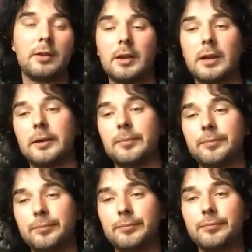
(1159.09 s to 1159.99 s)
And
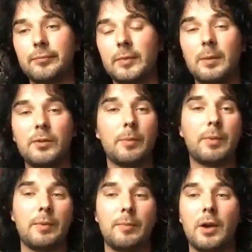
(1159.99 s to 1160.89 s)
some
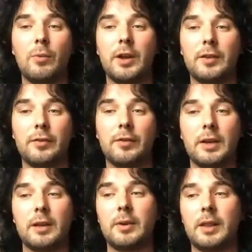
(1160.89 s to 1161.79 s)
people might work
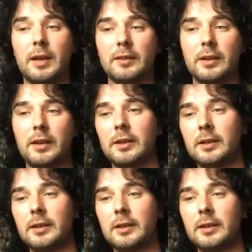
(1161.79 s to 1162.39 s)
differently, but that's a